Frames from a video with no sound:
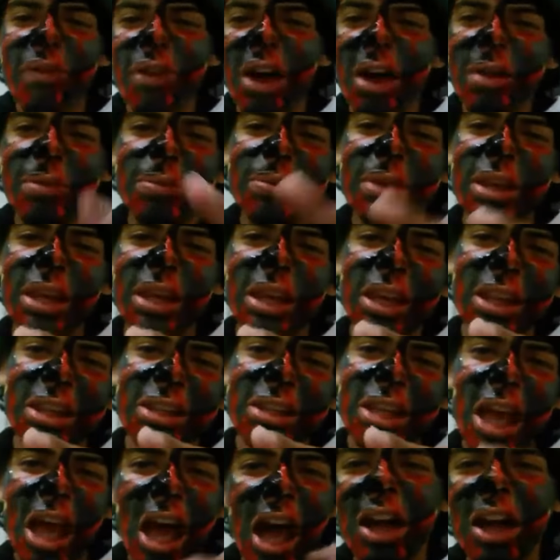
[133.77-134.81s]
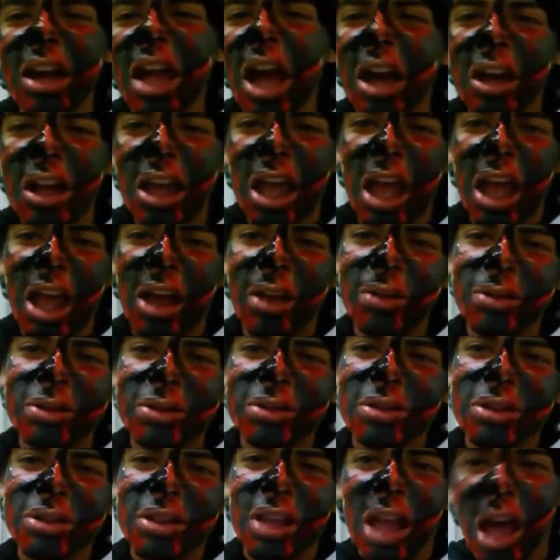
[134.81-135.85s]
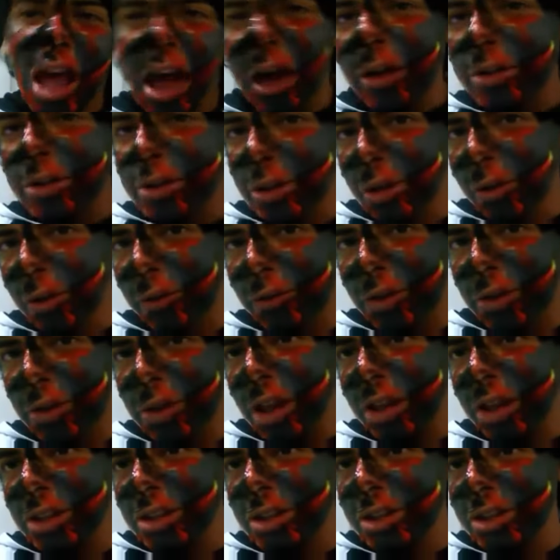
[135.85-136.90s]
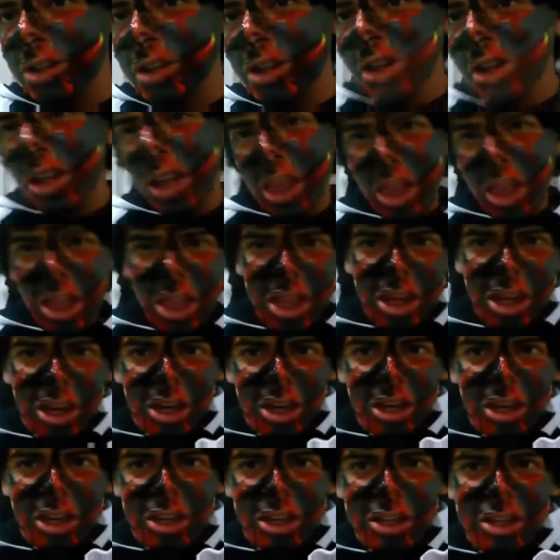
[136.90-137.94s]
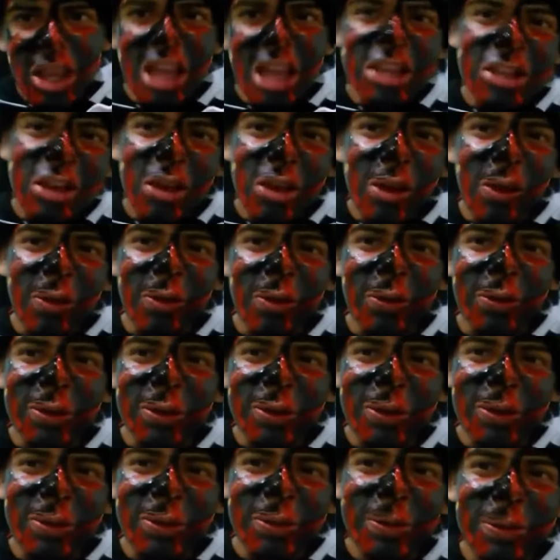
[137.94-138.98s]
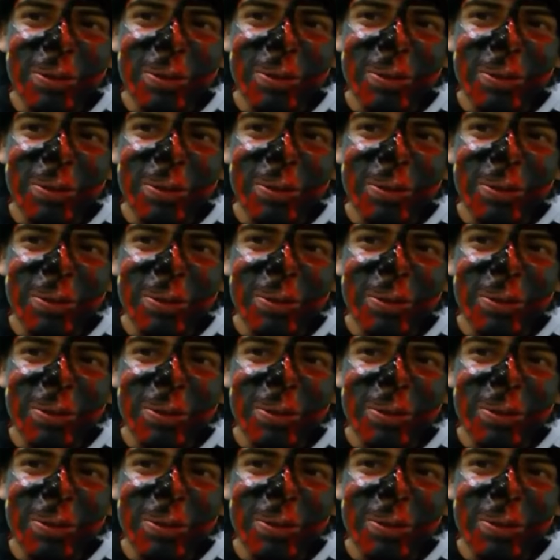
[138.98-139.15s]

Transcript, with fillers: If I meet a haunted house, I'll take footage. Stay tuned.